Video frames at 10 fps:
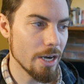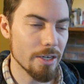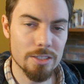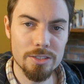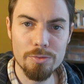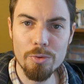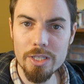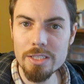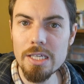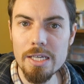characters and what
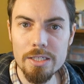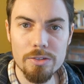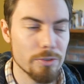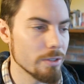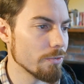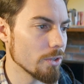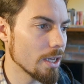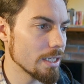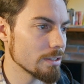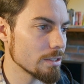they're saying, all the different
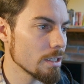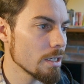lines,